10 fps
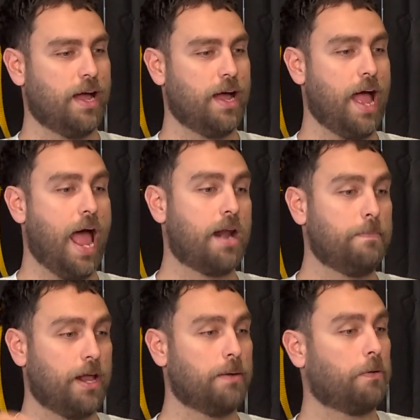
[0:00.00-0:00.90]
at a
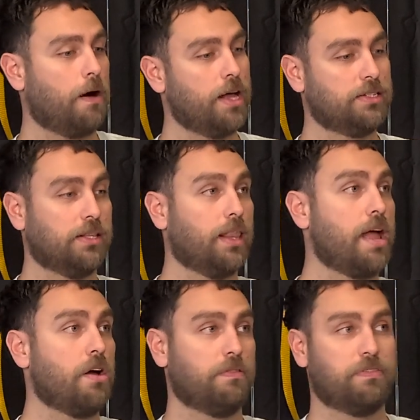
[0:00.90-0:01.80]
better price and
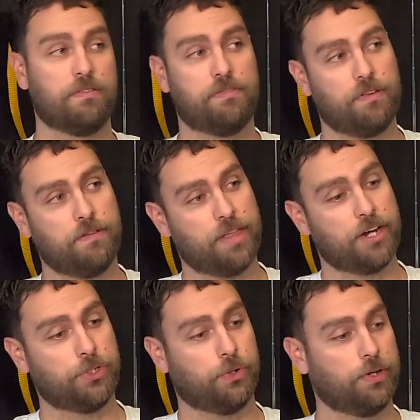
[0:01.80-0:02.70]
lay off if they
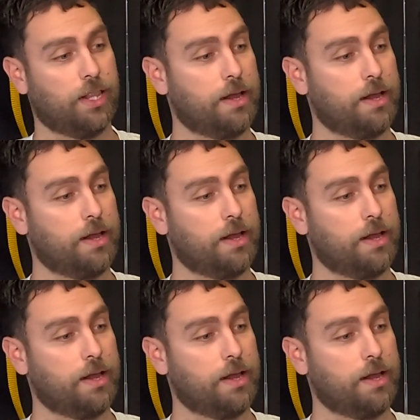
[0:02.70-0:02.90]
shorten later.